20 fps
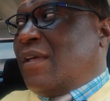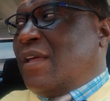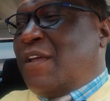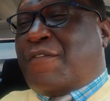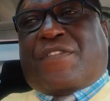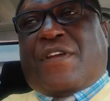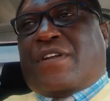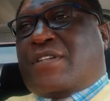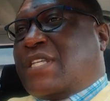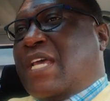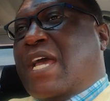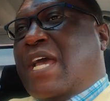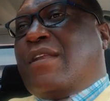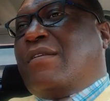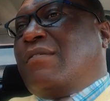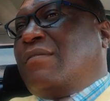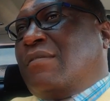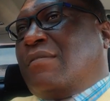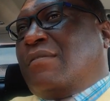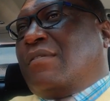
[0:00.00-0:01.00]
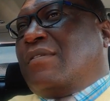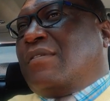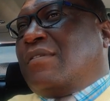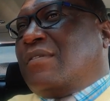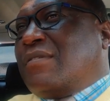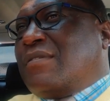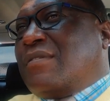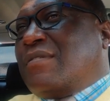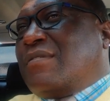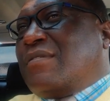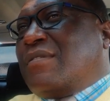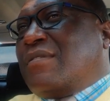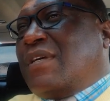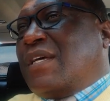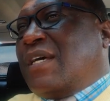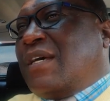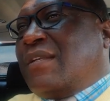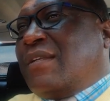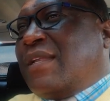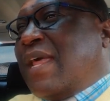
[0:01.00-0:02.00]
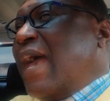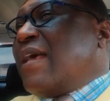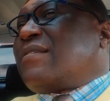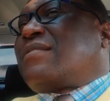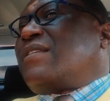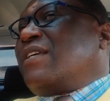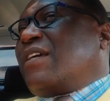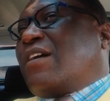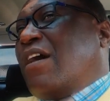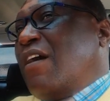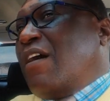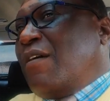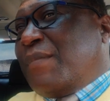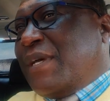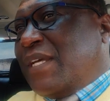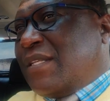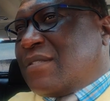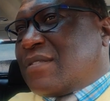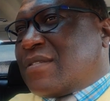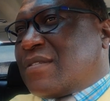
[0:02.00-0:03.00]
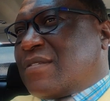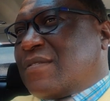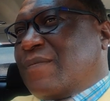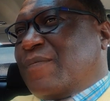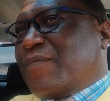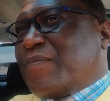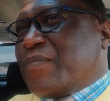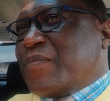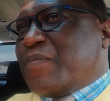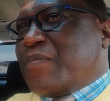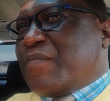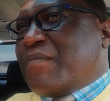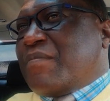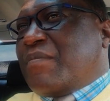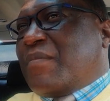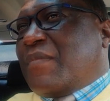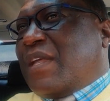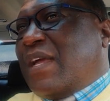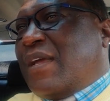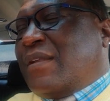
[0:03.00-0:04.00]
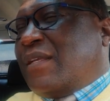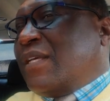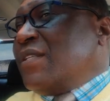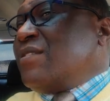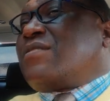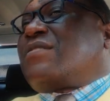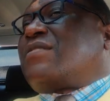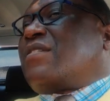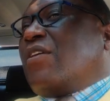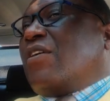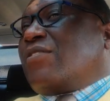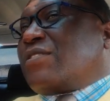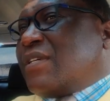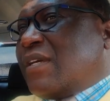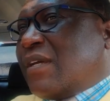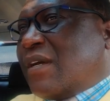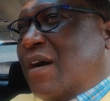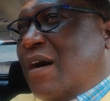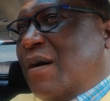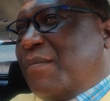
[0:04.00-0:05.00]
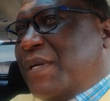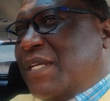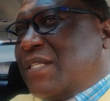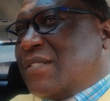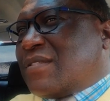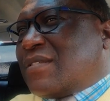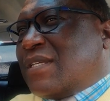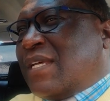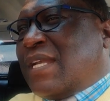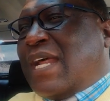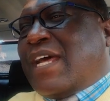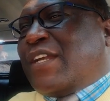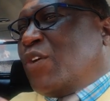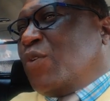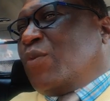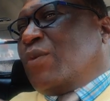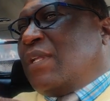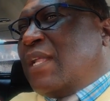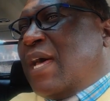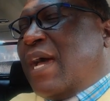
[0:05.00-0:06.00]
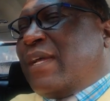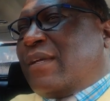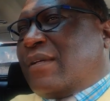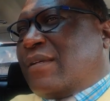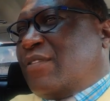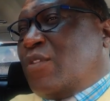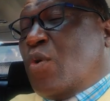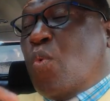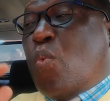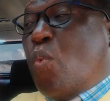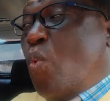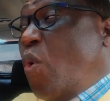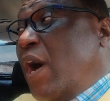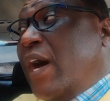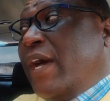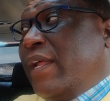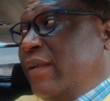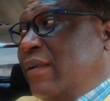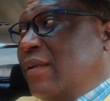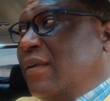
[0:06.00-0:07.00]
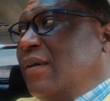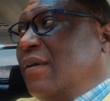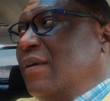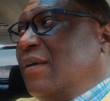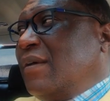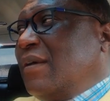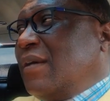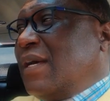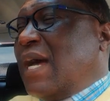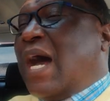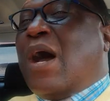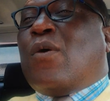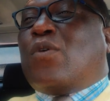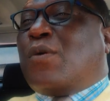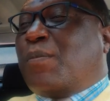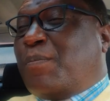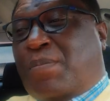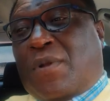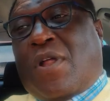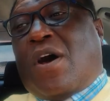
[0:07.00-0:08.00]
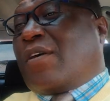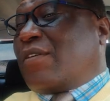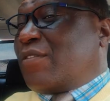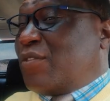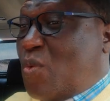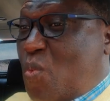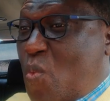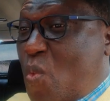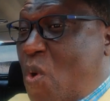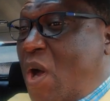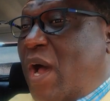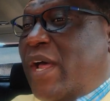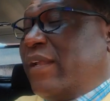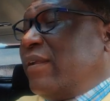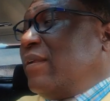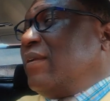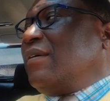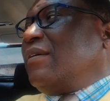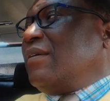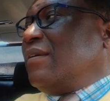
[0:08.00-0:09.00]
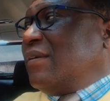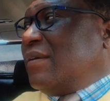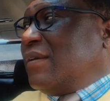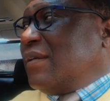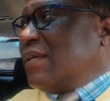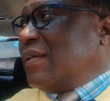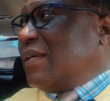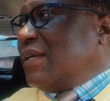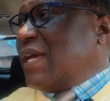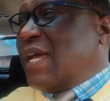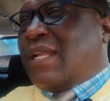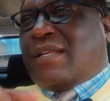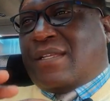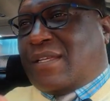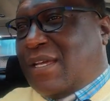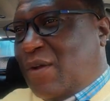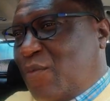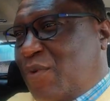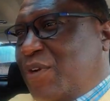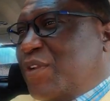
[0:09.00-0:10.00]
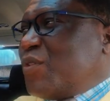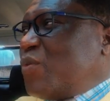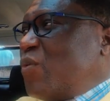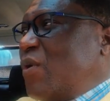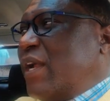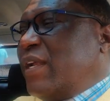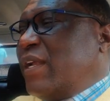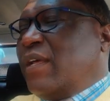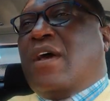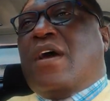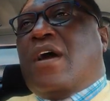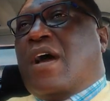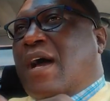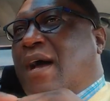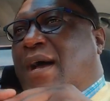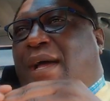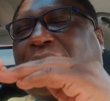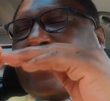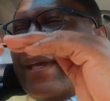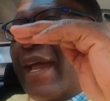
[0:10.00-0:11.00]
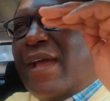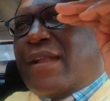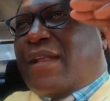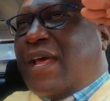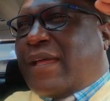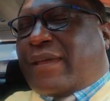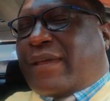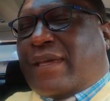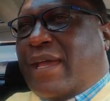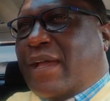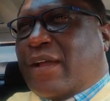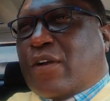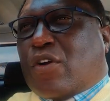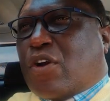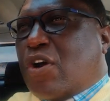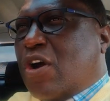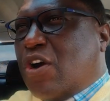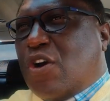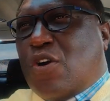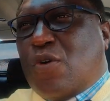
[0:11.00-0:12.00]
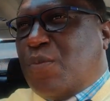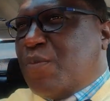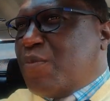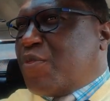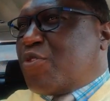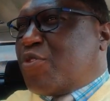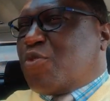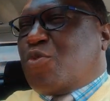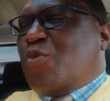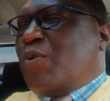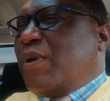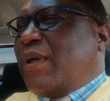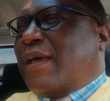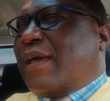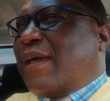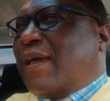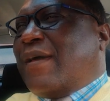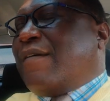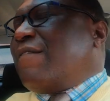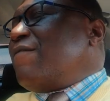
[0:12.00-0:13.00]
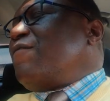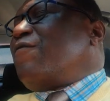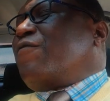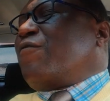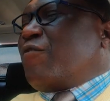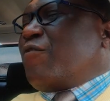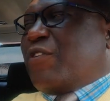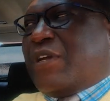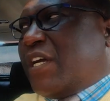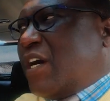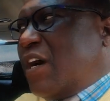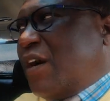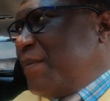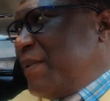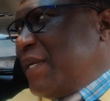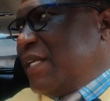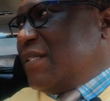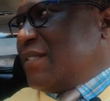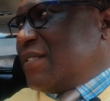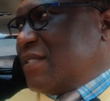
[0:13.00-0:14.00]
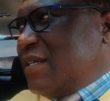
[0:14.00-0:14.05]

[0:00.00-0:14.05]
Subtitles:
If there are 10 nasty comments and insulting comments and I don't like the one, I will block the one and get rid of the one. I can't comb through every comment.